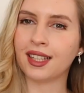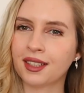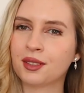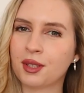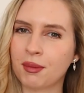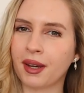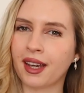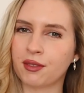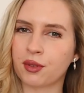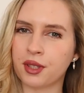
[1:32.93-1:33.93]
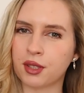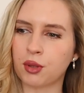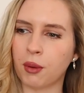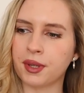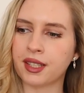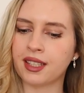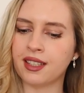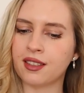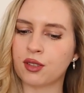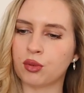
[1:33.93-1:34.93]
Another tip I have for this topic
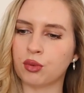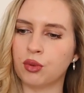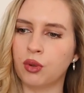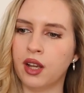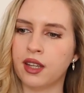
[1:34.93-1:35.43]
is to